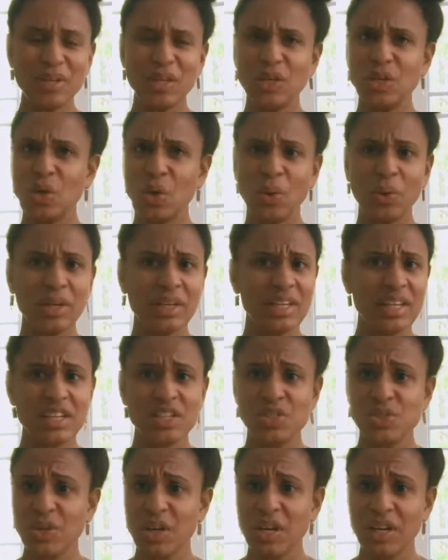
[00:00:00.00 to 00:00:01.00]
Yoga
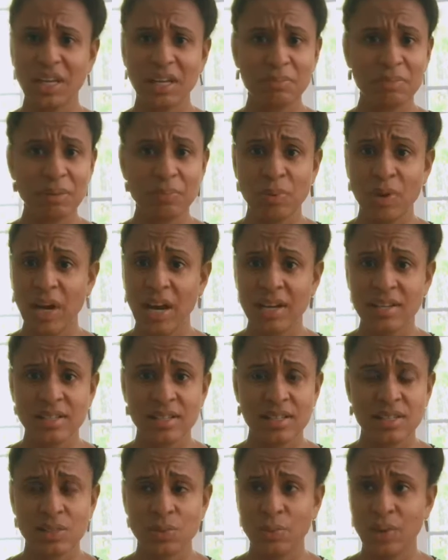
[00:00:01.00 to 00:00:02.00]
Nidra can be
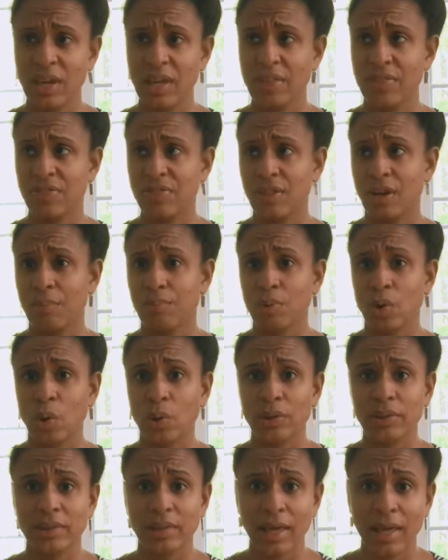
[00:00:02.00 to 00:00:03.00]
practiced with a
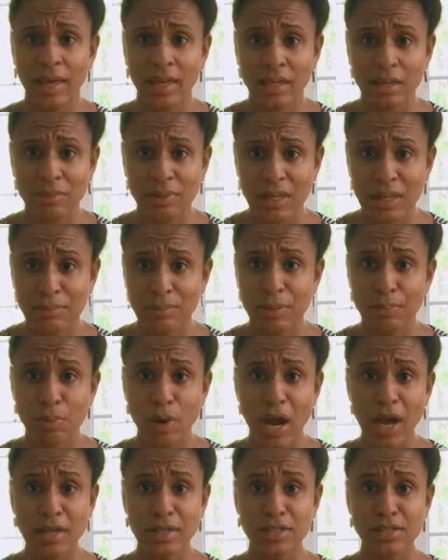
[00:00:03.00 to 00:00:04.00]
broken leg, and it can be
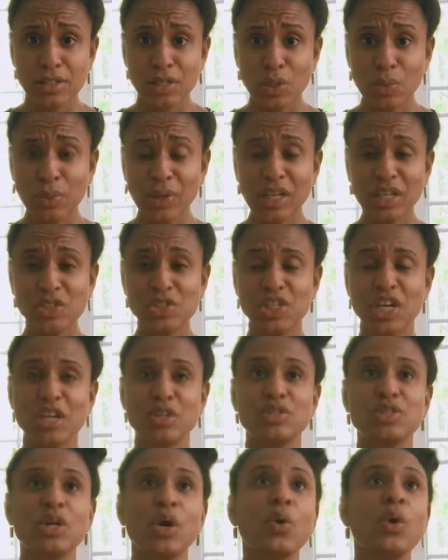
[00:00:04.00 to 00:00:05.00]
practiced in a wheelchair.
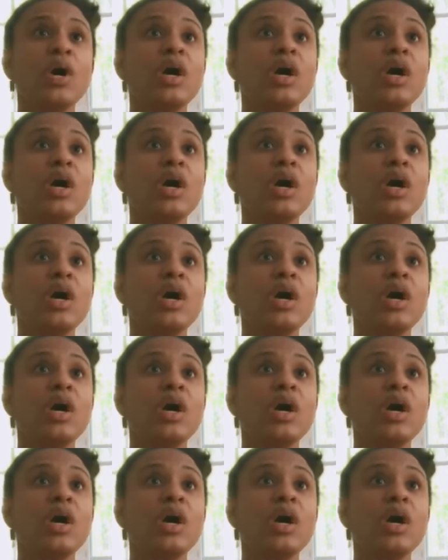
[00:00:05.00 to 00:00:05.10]
So